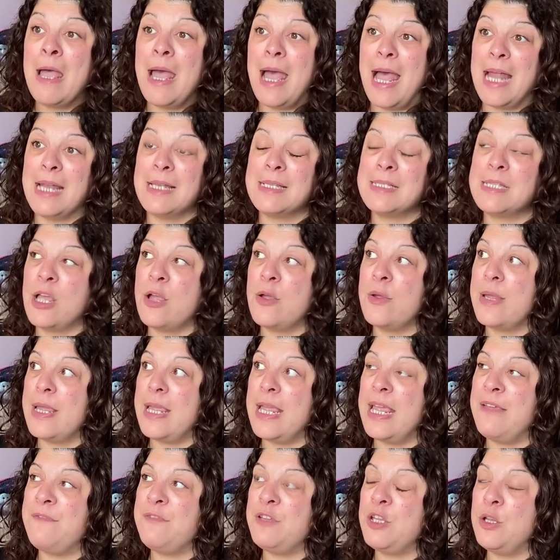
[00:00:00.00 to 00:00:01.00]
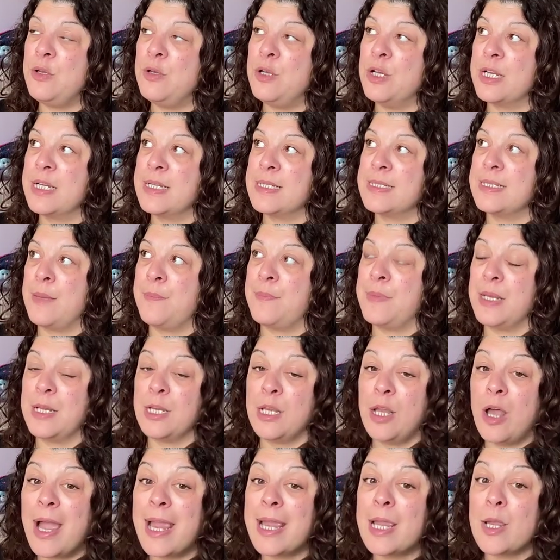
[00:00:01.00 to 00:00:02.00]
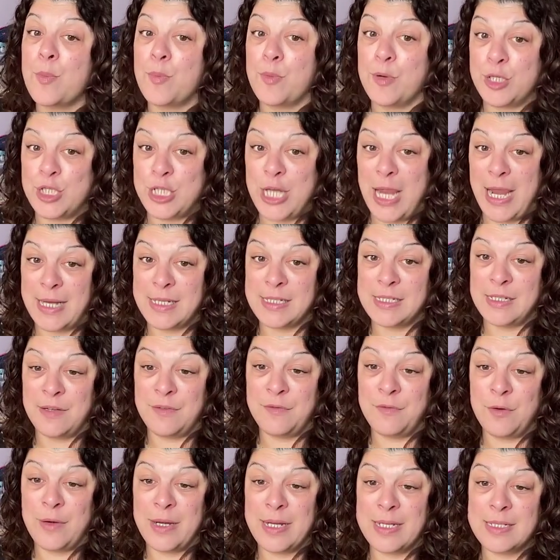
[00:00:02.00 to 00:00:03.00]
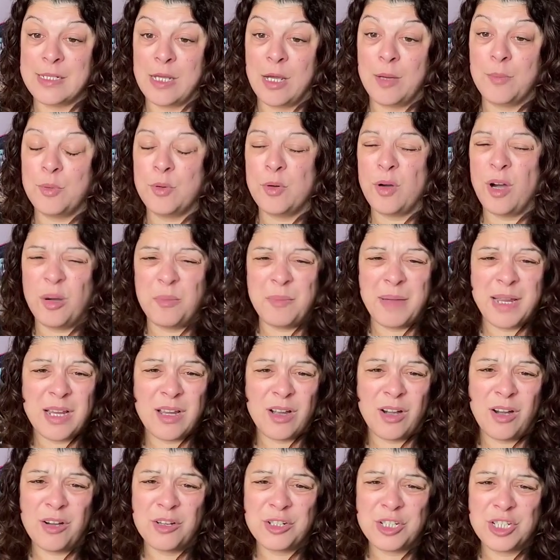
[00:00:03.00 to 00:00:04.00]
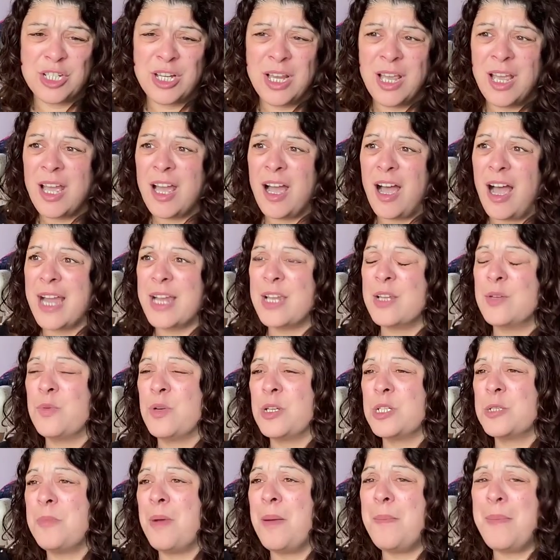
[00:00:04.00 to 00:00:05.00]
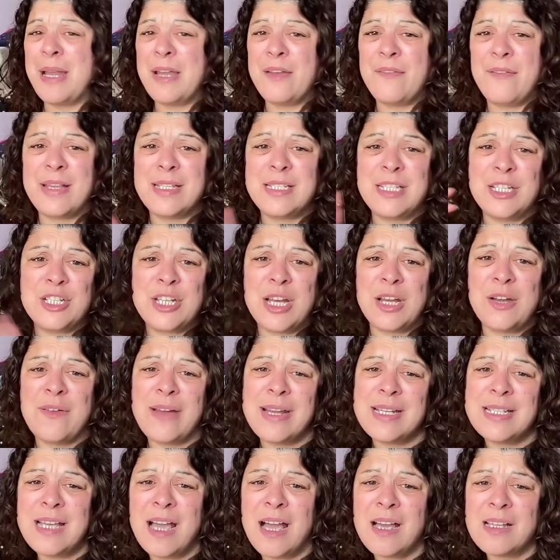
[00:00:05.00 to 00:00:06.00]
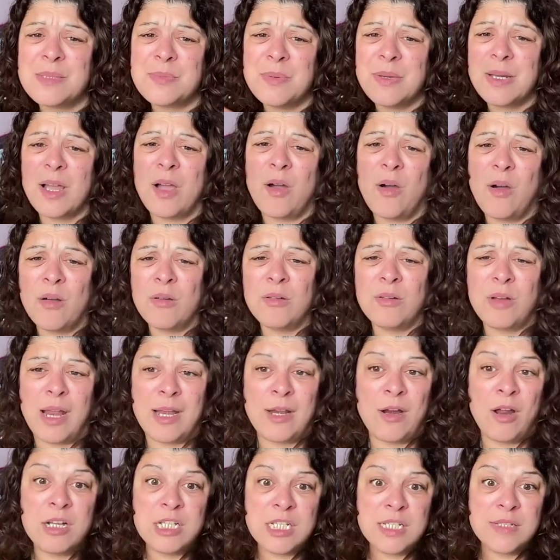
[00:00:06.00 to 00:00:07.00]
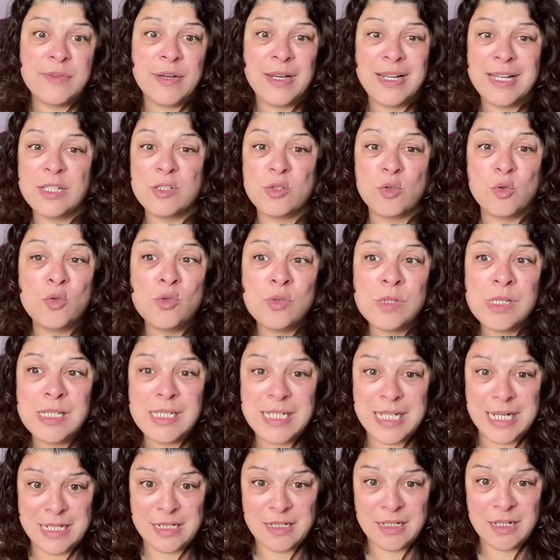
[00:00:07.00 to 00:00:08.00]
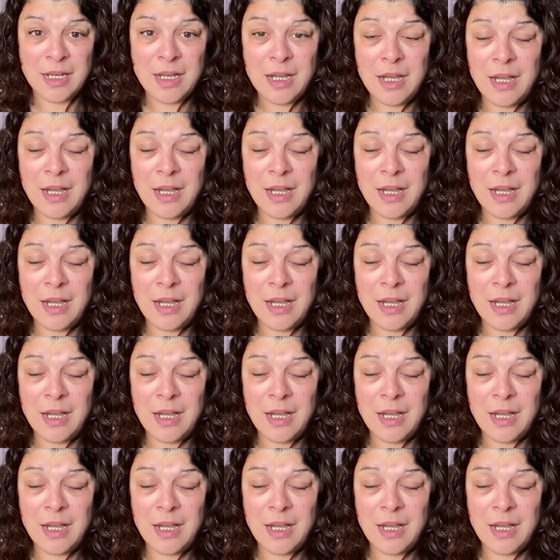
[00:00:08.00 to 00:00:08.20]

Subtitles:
And so if you look at something like a projector, for example, oh my gosh, I could watch my manifesting generator husband go on and I just feel exhausted.